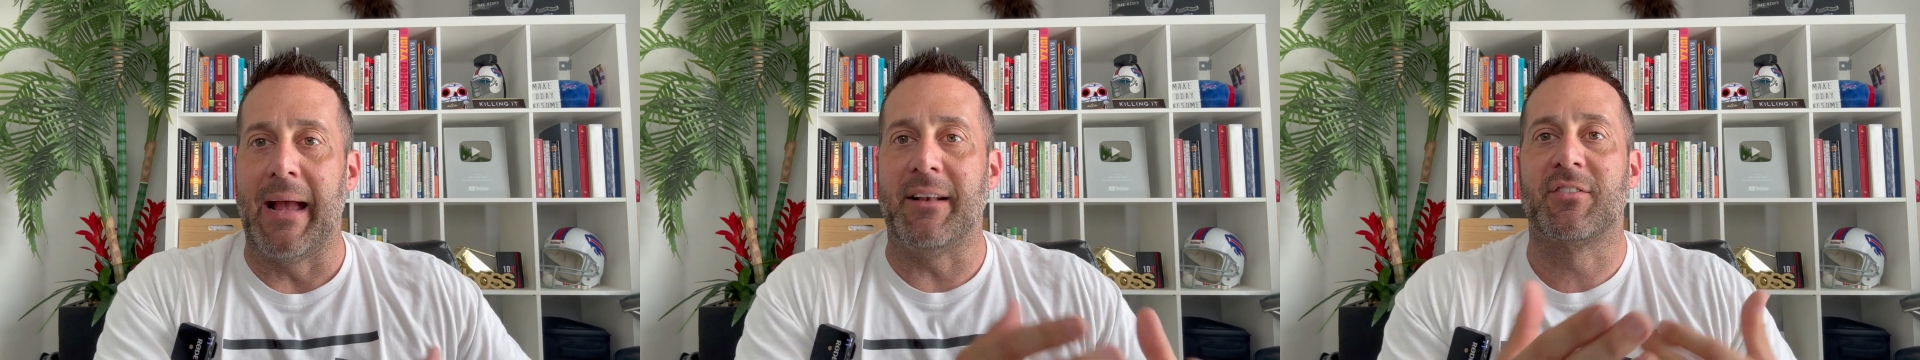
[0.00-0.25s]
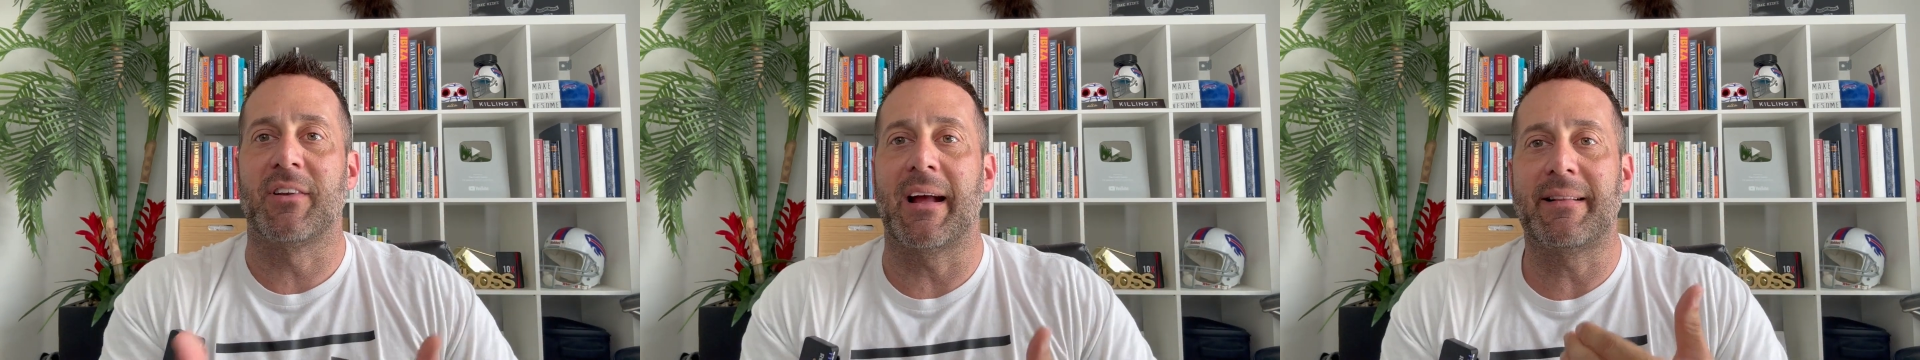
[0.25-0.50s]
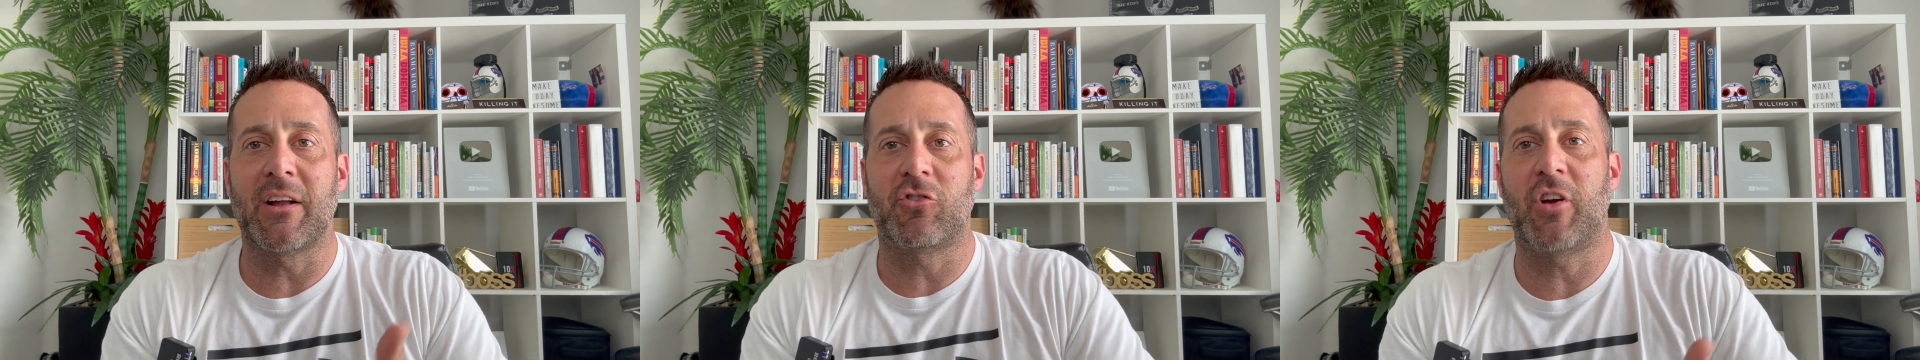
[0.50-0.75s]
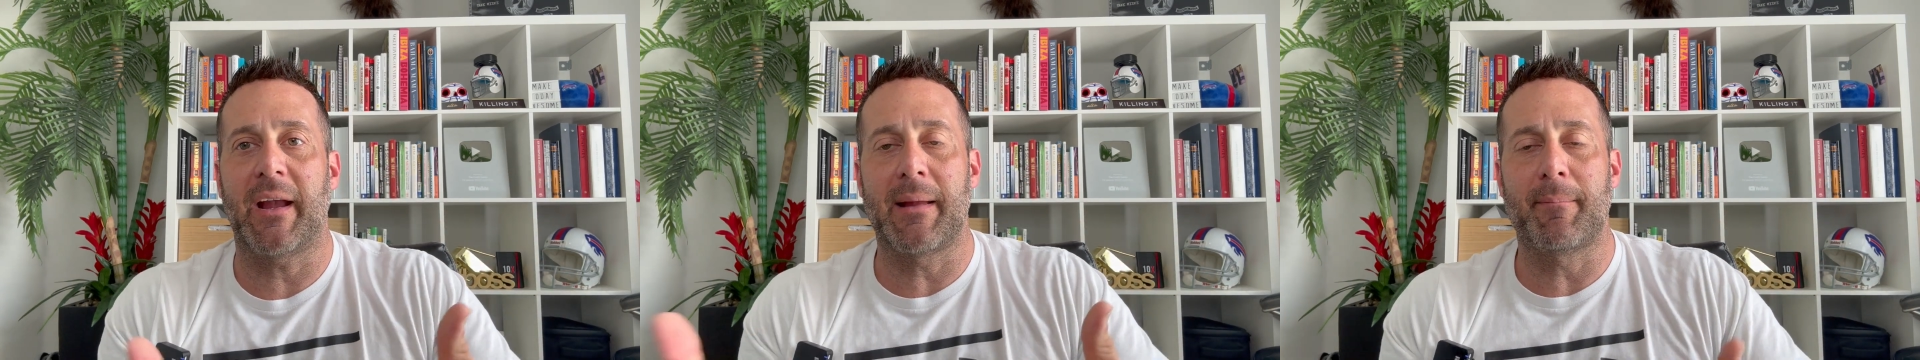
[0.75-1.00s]
It's like the
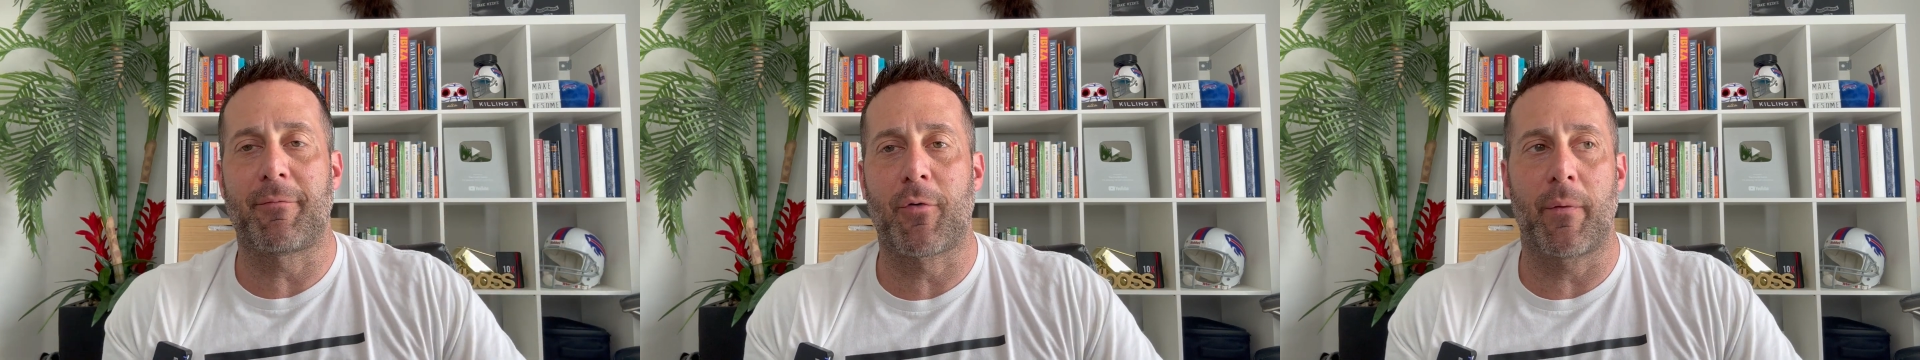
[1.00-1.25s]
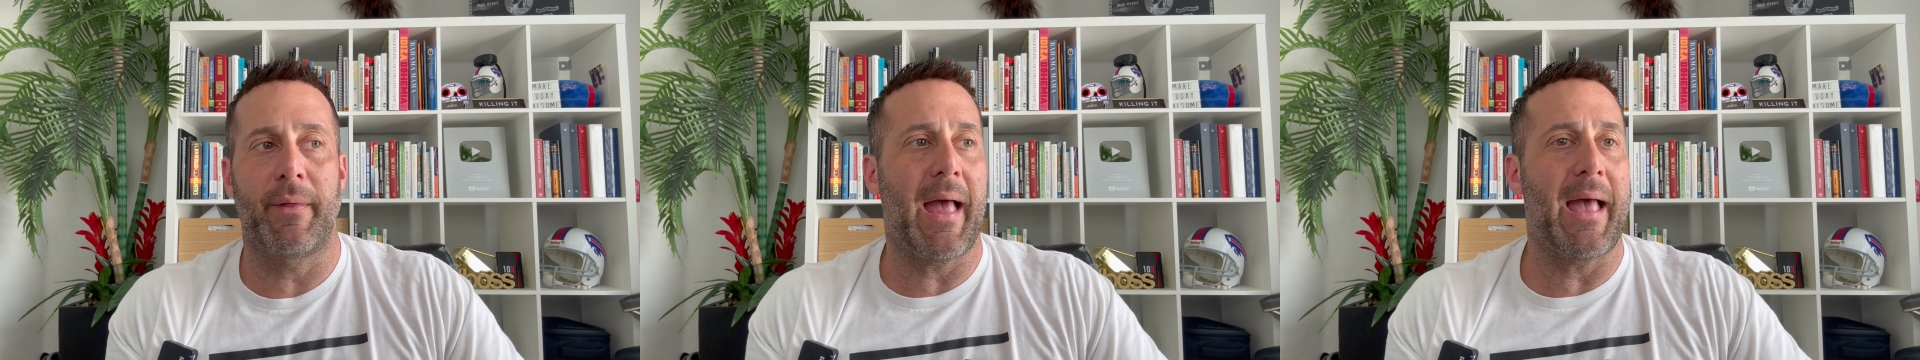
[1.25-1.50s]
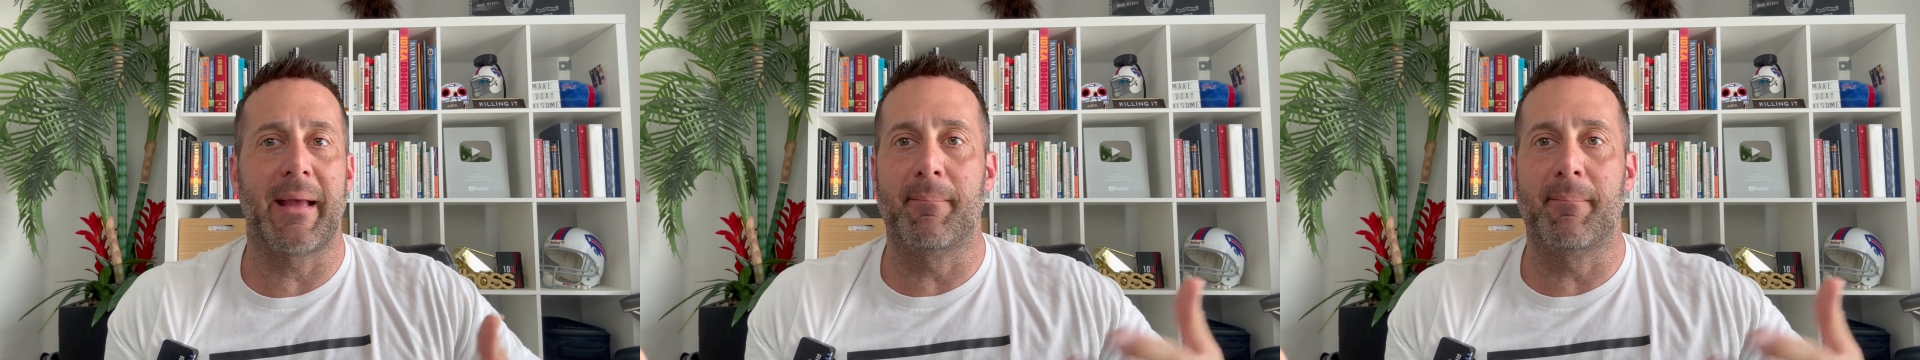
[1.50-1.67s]
chicken before the egg.